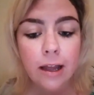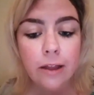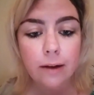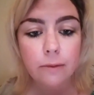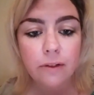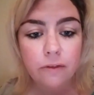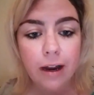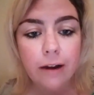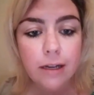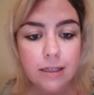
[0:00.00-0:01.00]
that it was
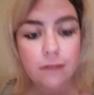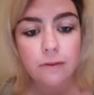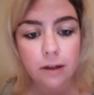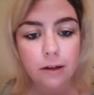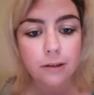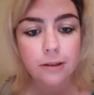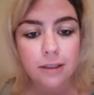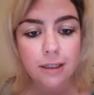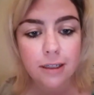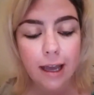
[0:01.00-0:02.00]
very difficult
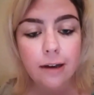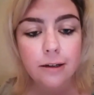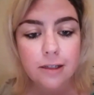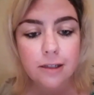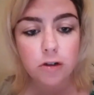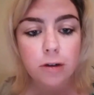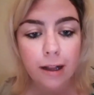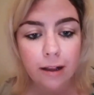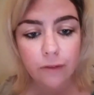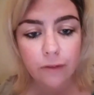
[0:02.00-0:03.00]
to get us to
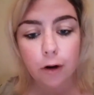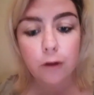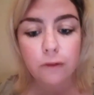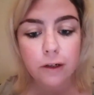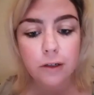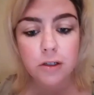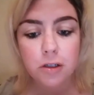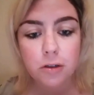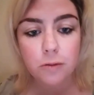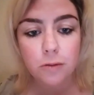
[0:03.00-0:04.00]
transfer over
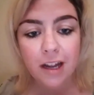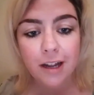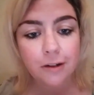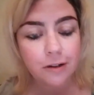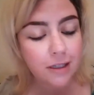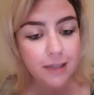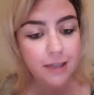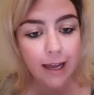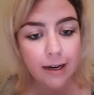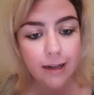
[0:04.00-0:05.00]
to
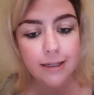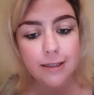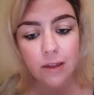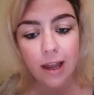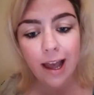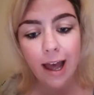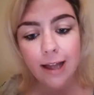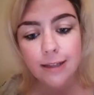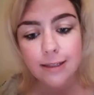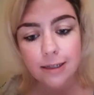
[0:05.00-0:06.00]
Christianity. So they
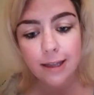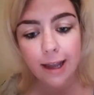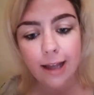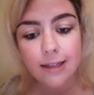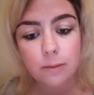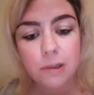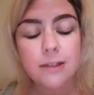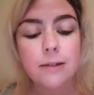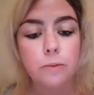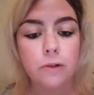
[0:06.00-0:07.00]
had to
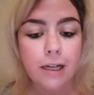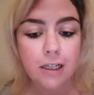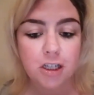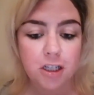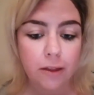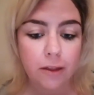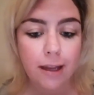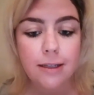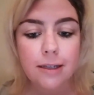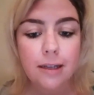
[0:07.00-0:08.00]
build a bridge, and
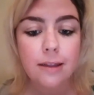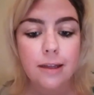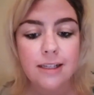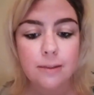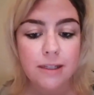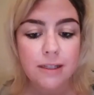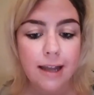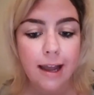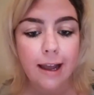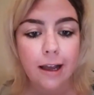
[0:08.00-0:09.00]
they did this with
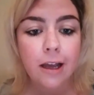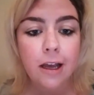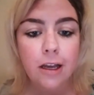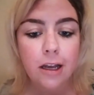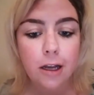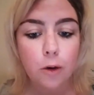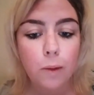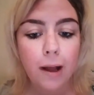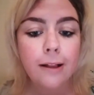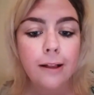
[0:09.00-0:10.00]
saying, you know,
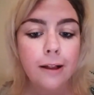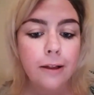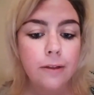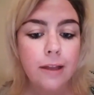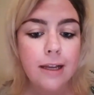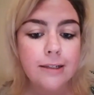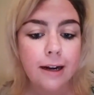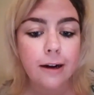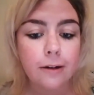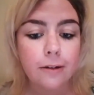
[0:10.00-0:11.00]
well, these
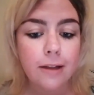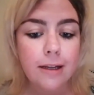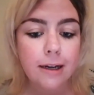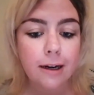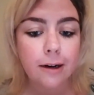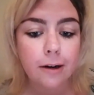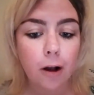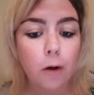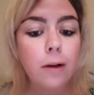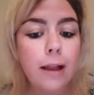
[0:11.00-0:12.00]
are
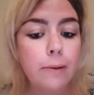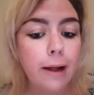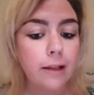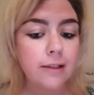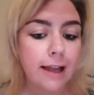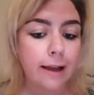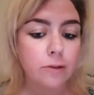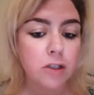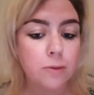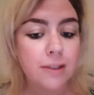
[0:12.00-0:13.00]
holy wells now
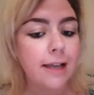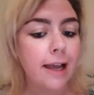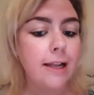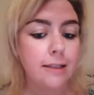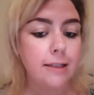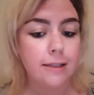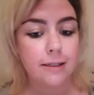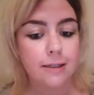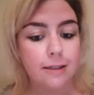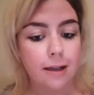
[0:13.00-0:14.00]
to a
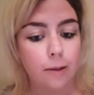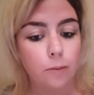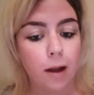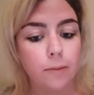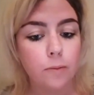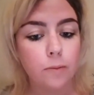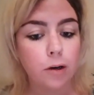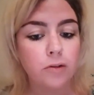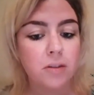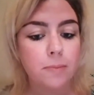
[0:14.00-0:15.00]
saint, and we're
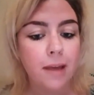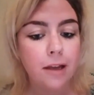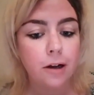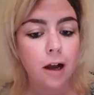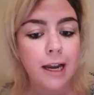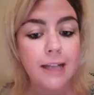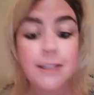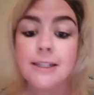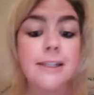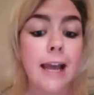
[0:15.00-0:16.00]
going to make your goddess
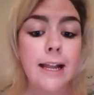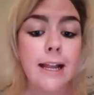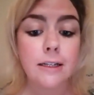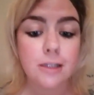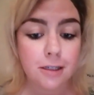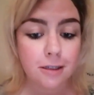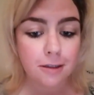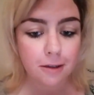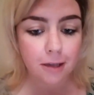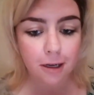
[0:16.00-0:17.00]
a saint,
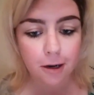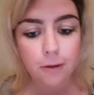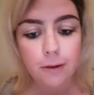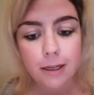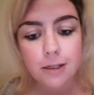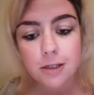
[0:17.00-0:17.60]
you know, and